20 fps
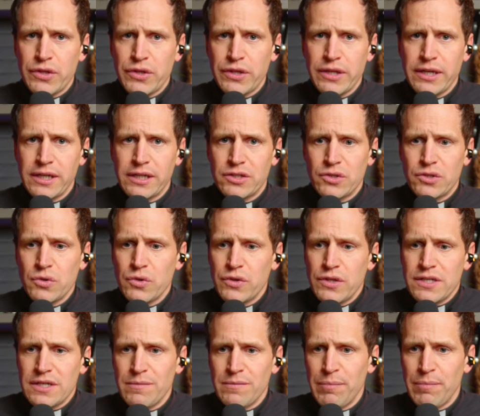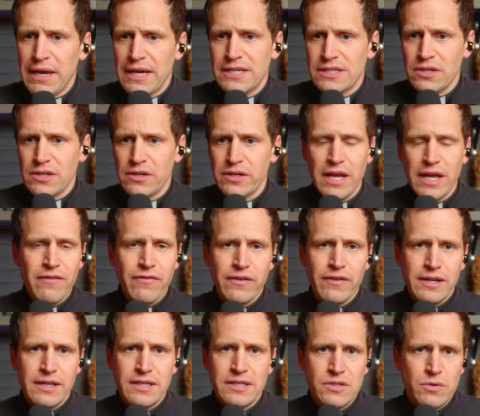Like truth isn't based on
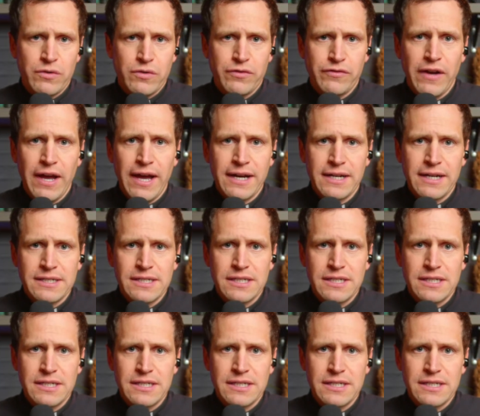evidence or facts.